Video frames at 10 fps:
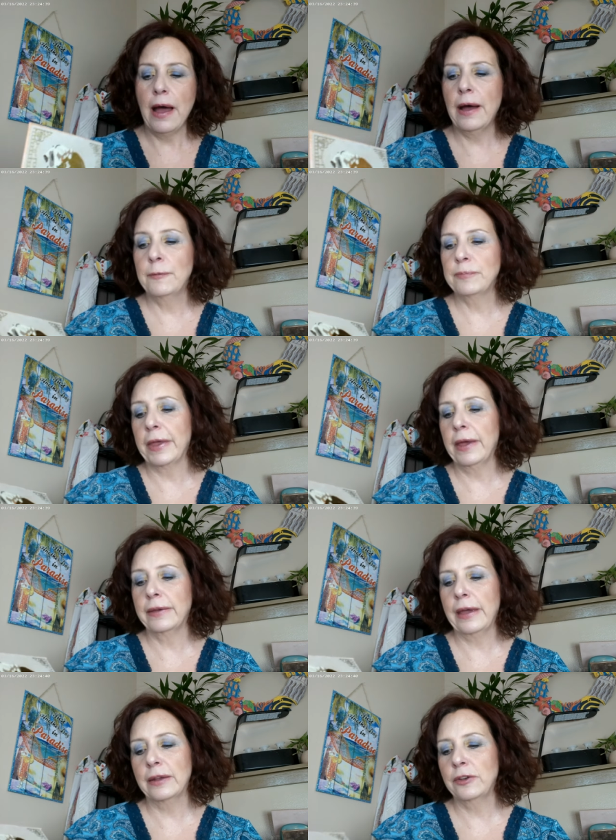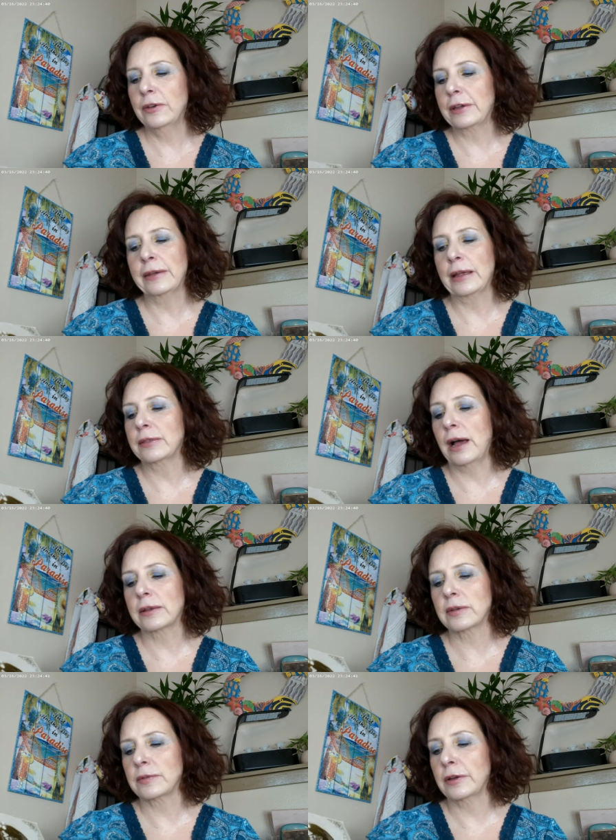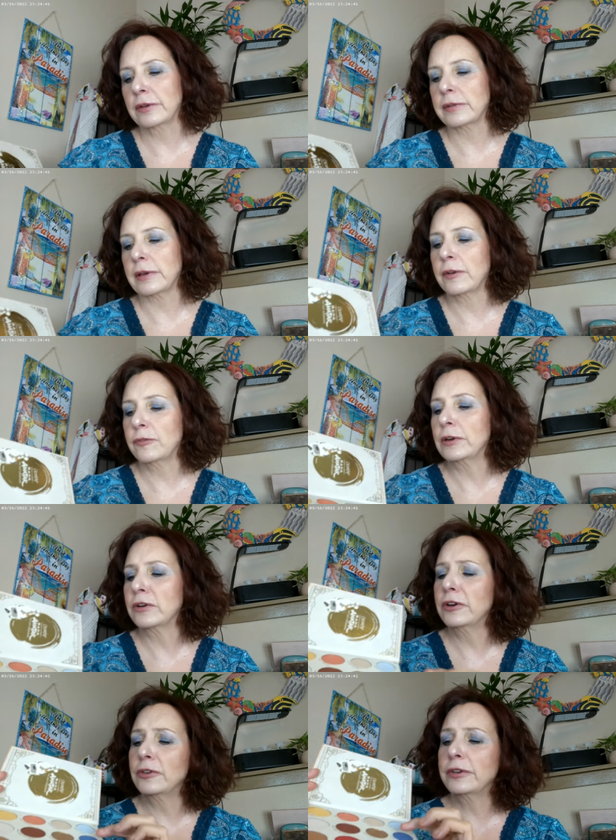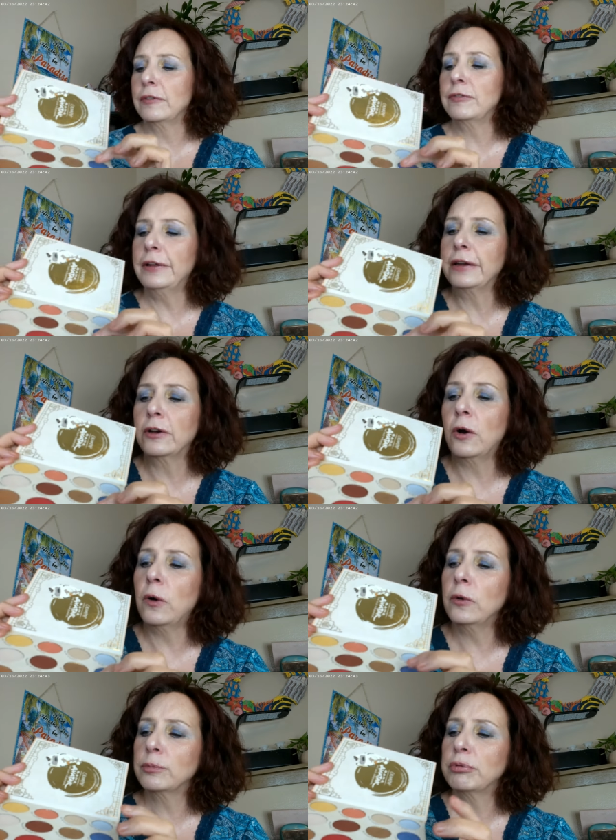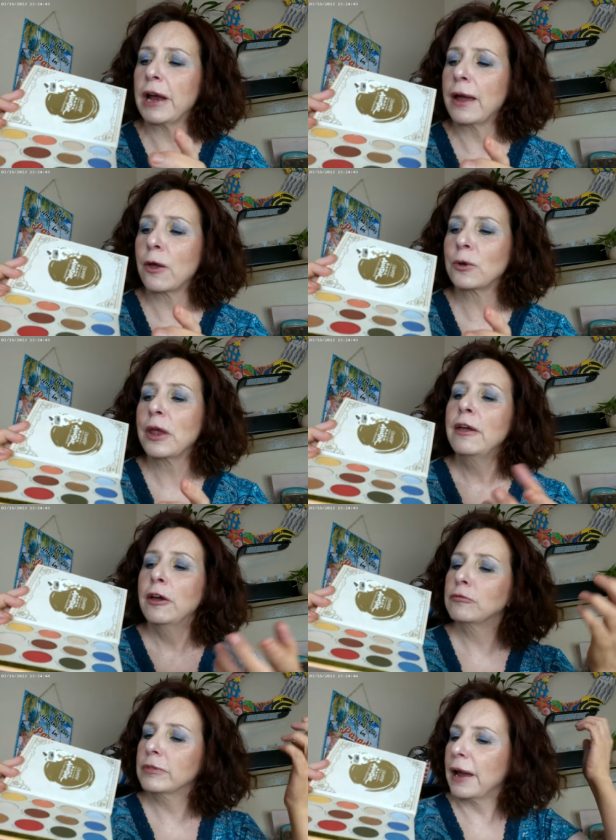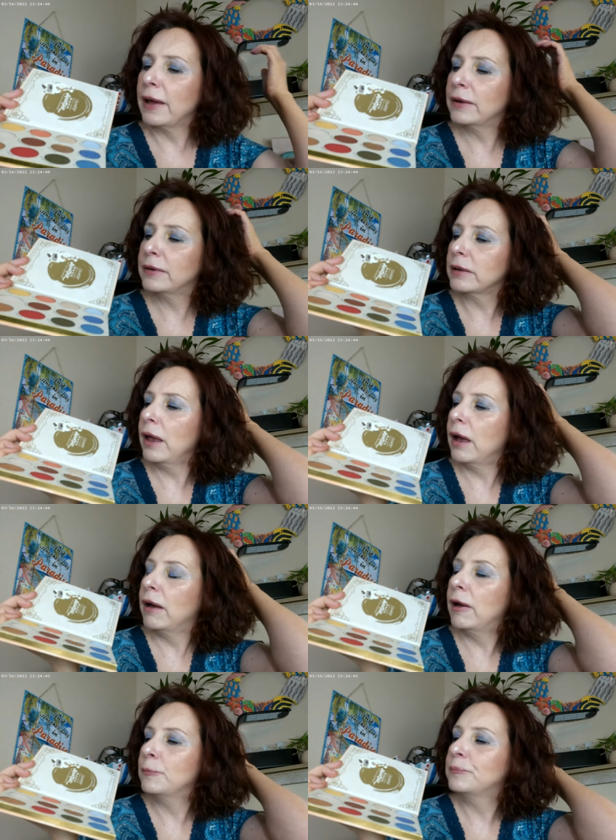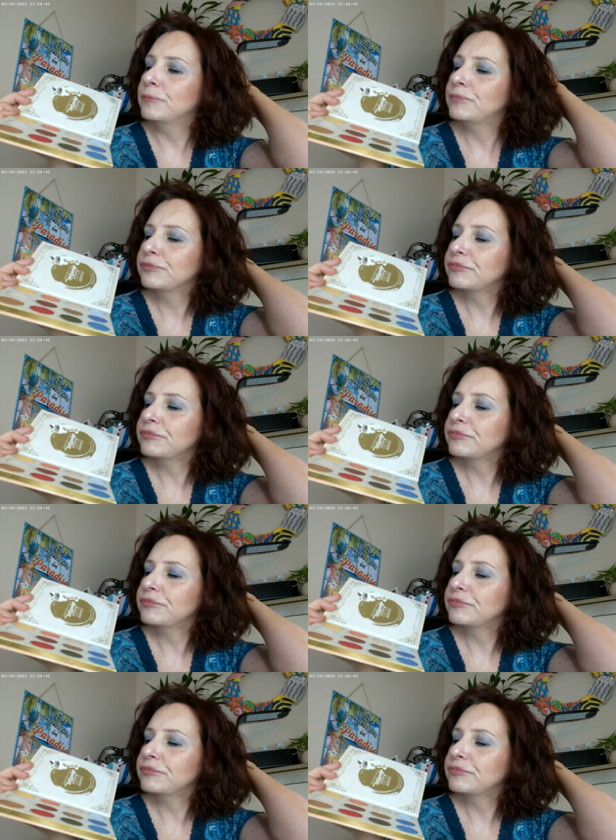Um, again, you can get lots of looks out of here. Definitely gold, brown, red. Um,